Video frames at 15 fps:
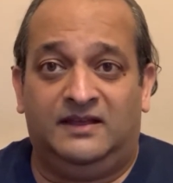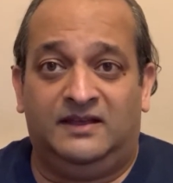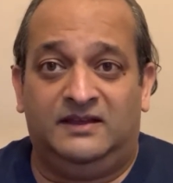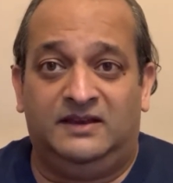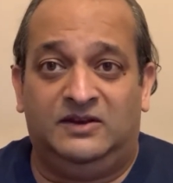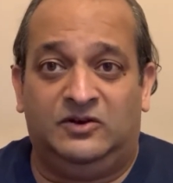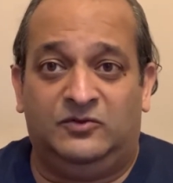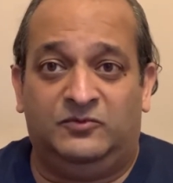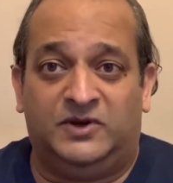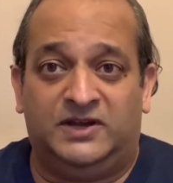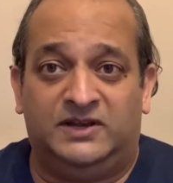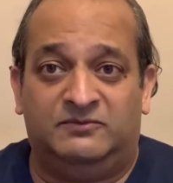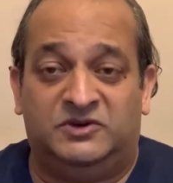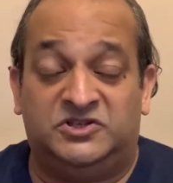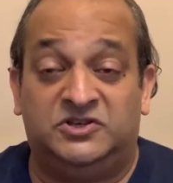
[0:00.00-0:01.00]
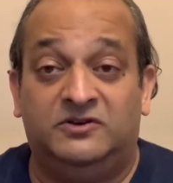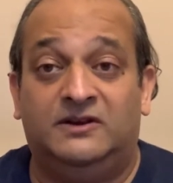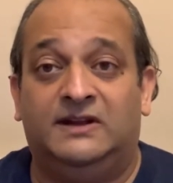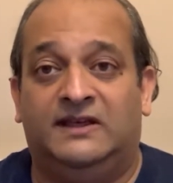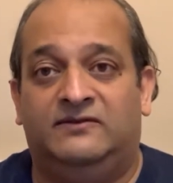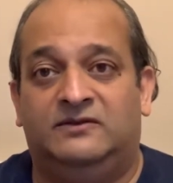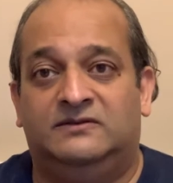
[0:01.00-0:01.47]
my sugar
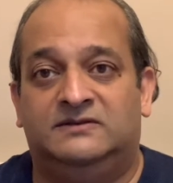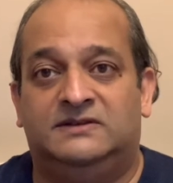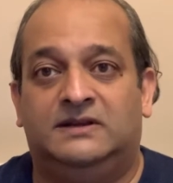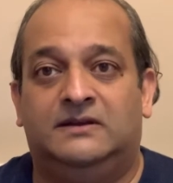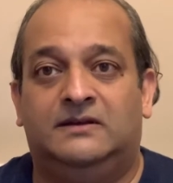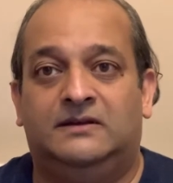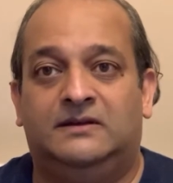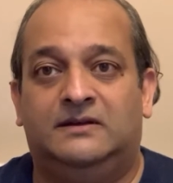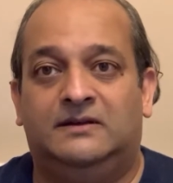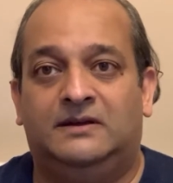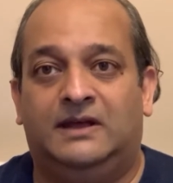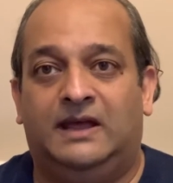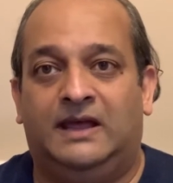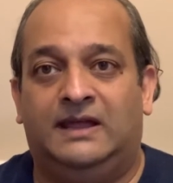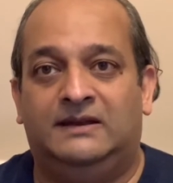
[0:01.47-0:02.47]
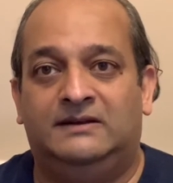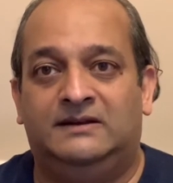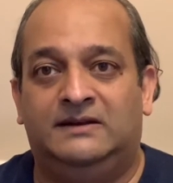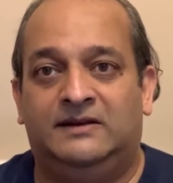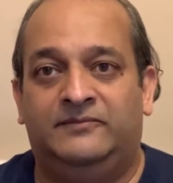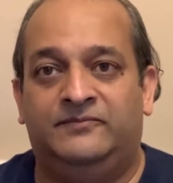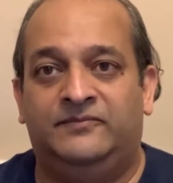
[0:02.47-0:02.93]
levels. And
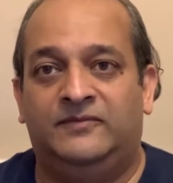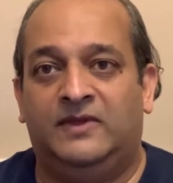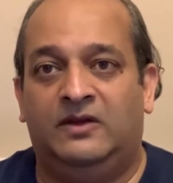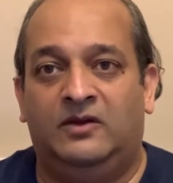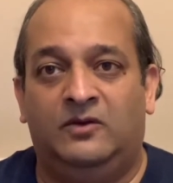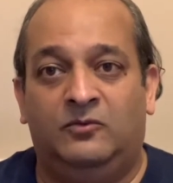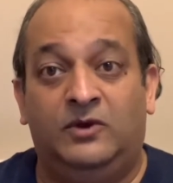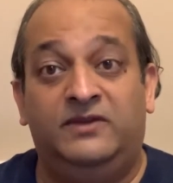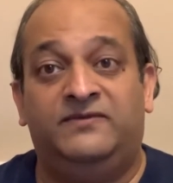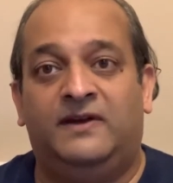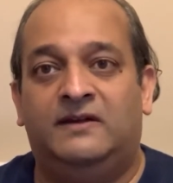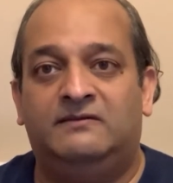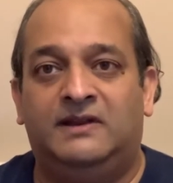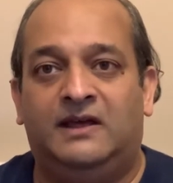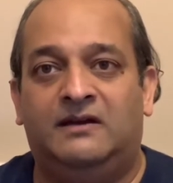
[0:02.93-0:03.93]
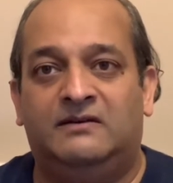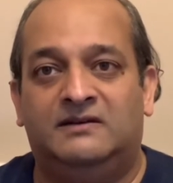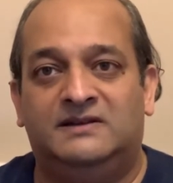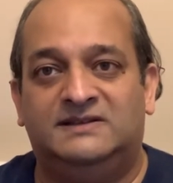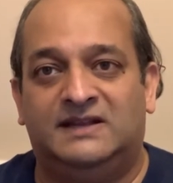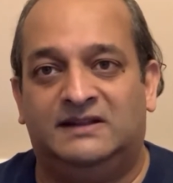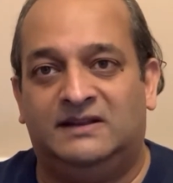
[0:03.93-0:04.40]
what he found out is
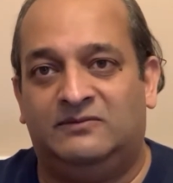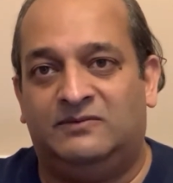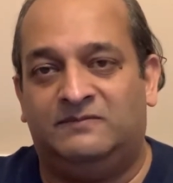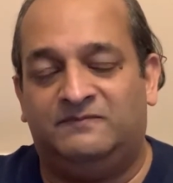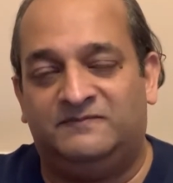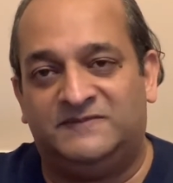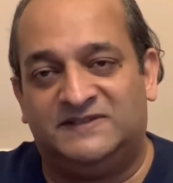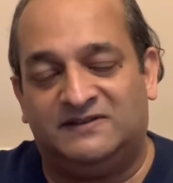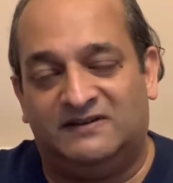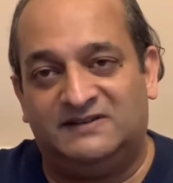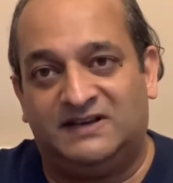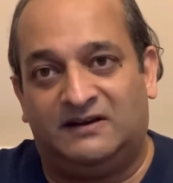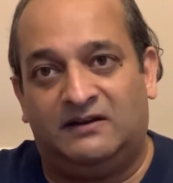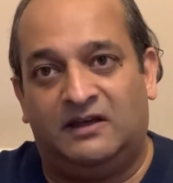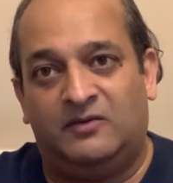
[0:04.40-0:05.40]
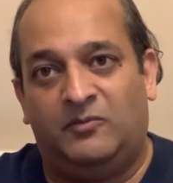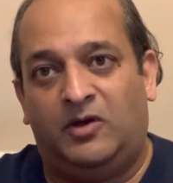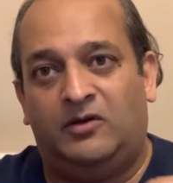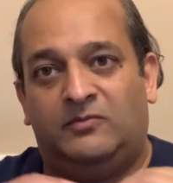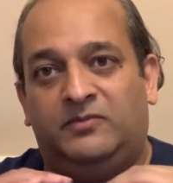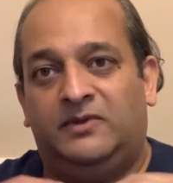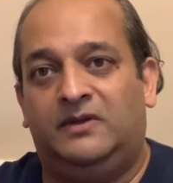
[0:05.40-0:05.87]
that they were starting to climb
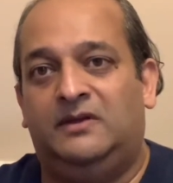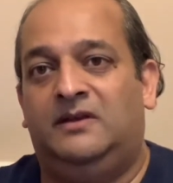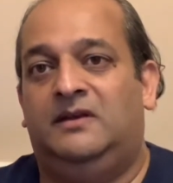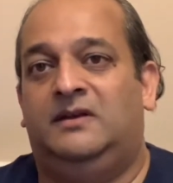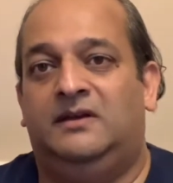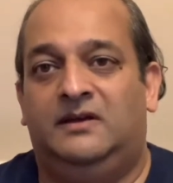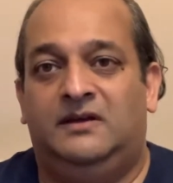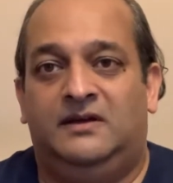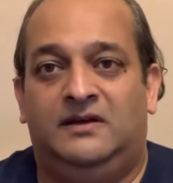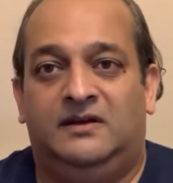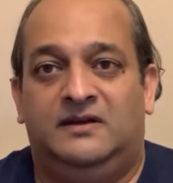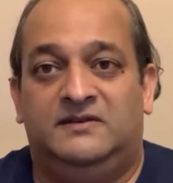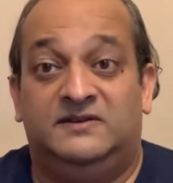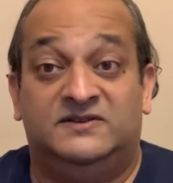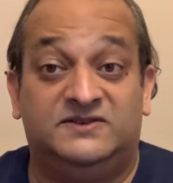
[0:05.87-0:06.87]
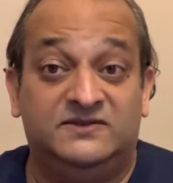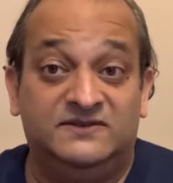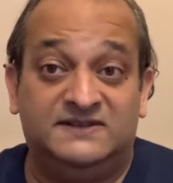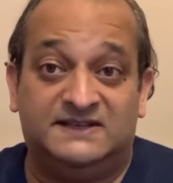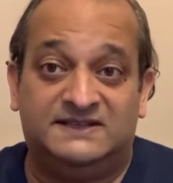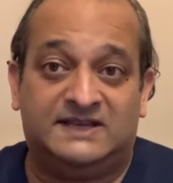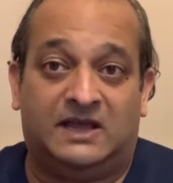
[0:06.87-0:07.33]
up. Now, as soon as
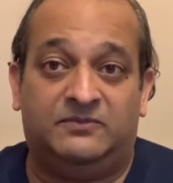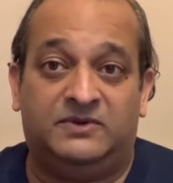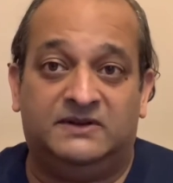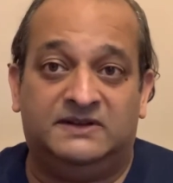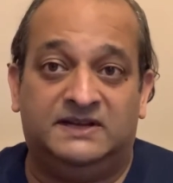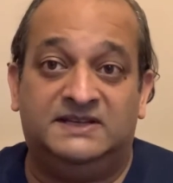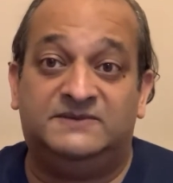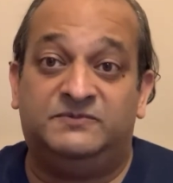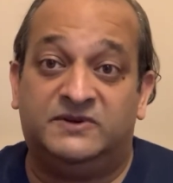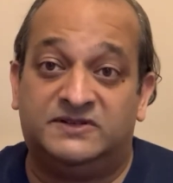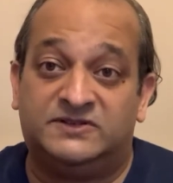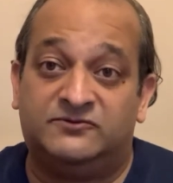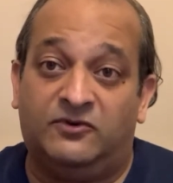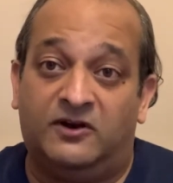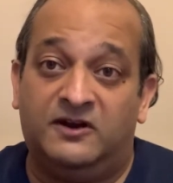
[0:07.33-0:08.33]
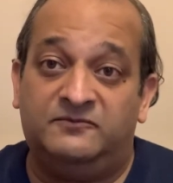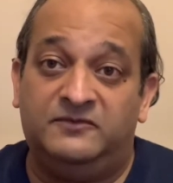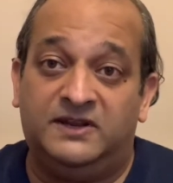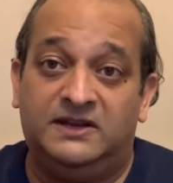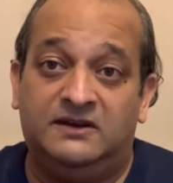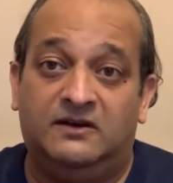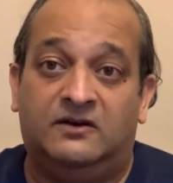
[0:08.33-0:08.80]
this happened, he prescribed
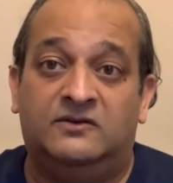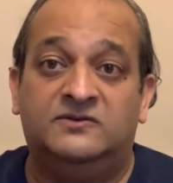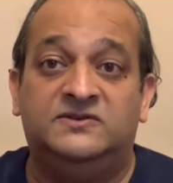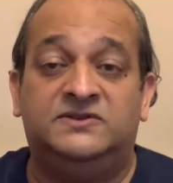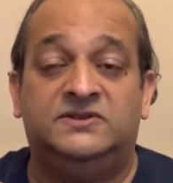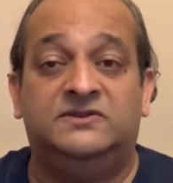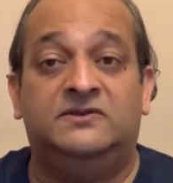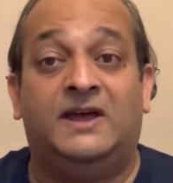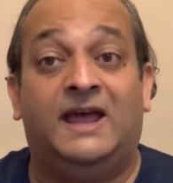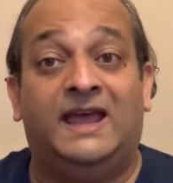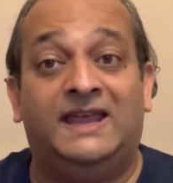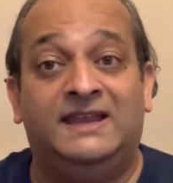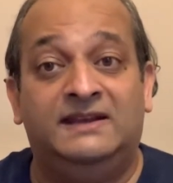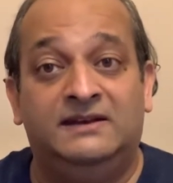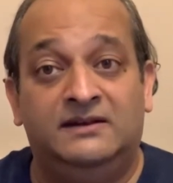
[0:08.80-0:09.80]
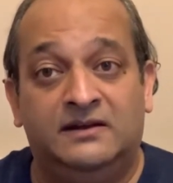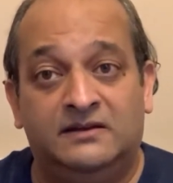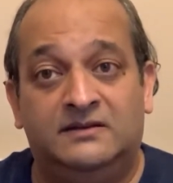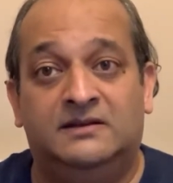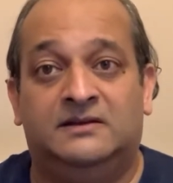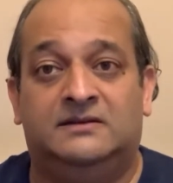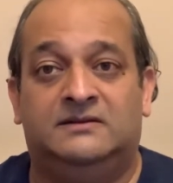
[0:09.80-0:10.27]
me onto
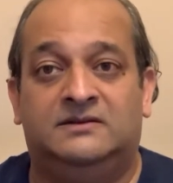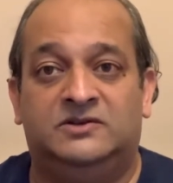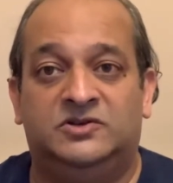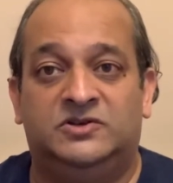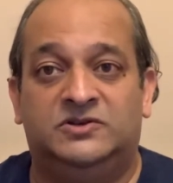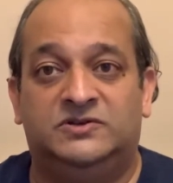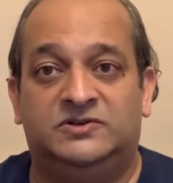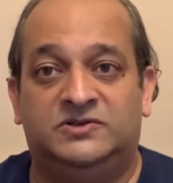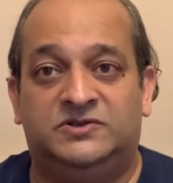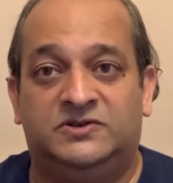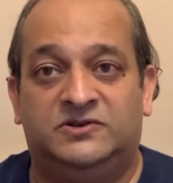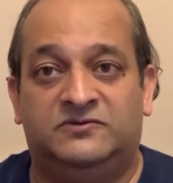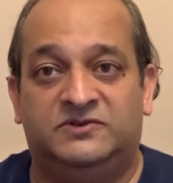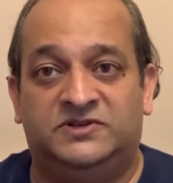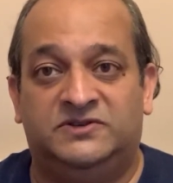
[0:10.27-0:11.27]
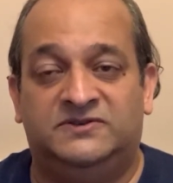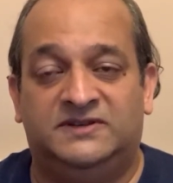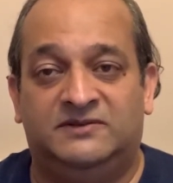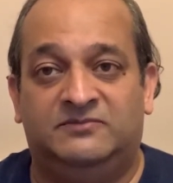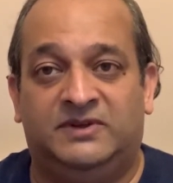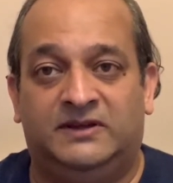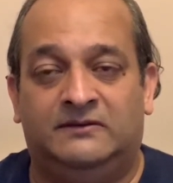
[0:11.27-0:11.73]
another sugar reducing
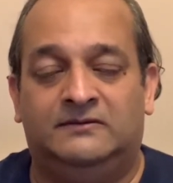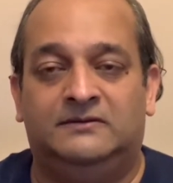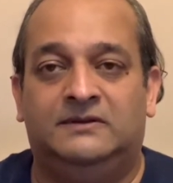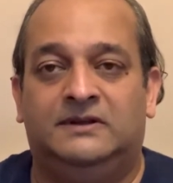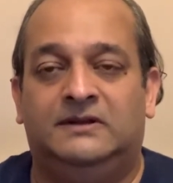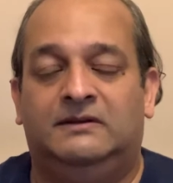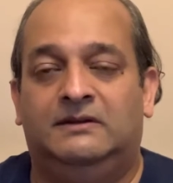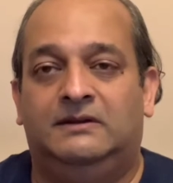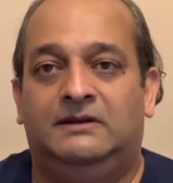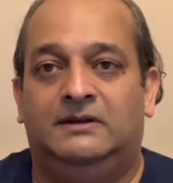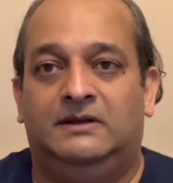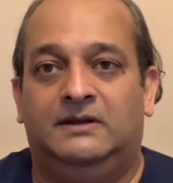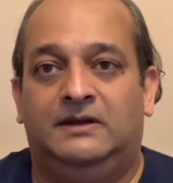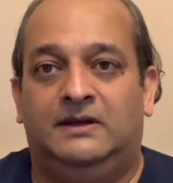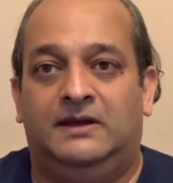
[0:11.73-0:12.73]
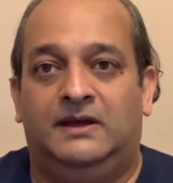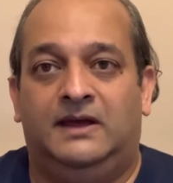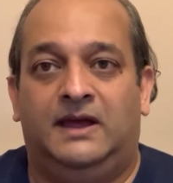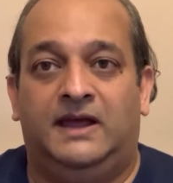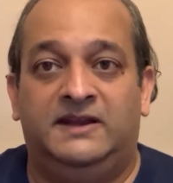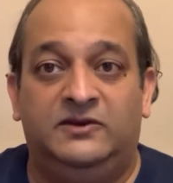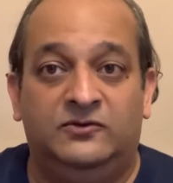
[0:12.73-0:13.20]
pill.
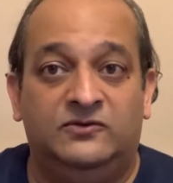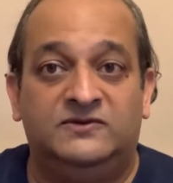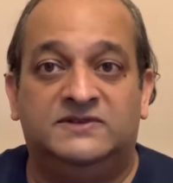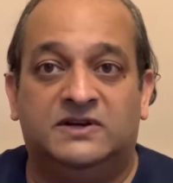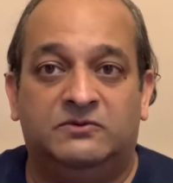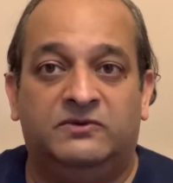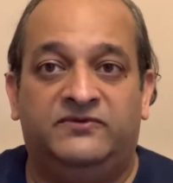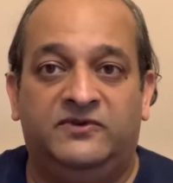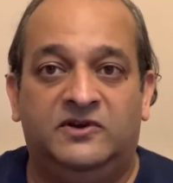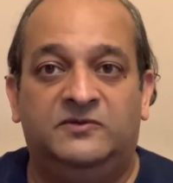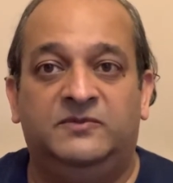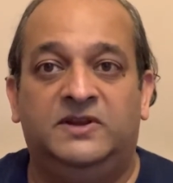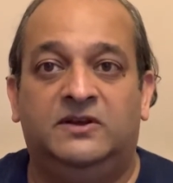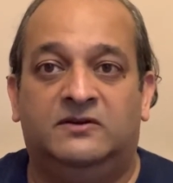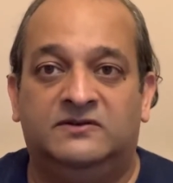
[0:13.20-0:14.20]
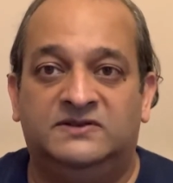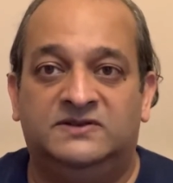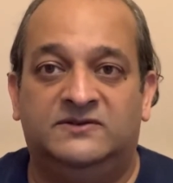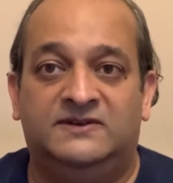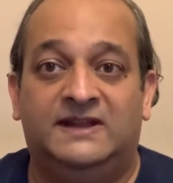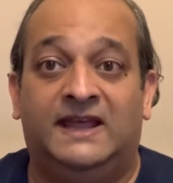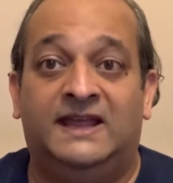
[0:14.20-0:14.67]
And he also referred me onto
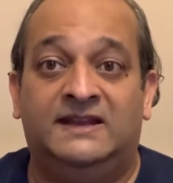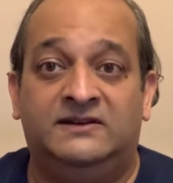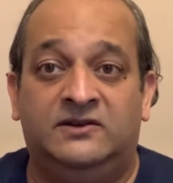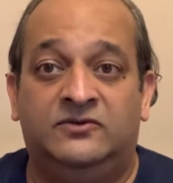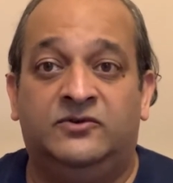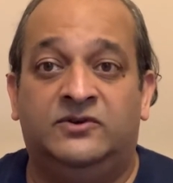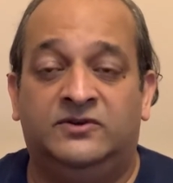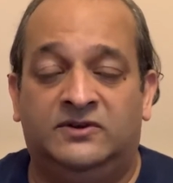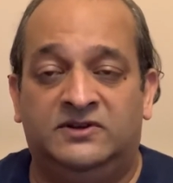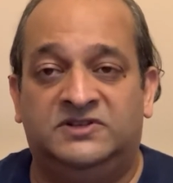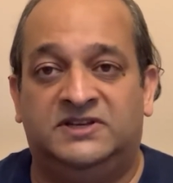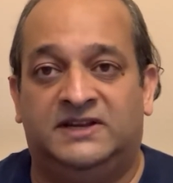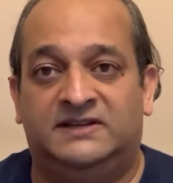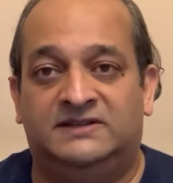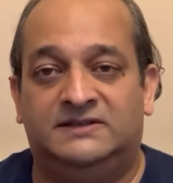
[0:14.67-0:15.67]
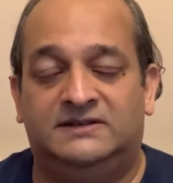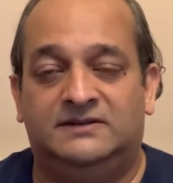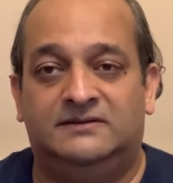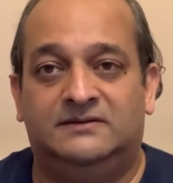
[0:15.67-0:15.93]
an endocrinologist.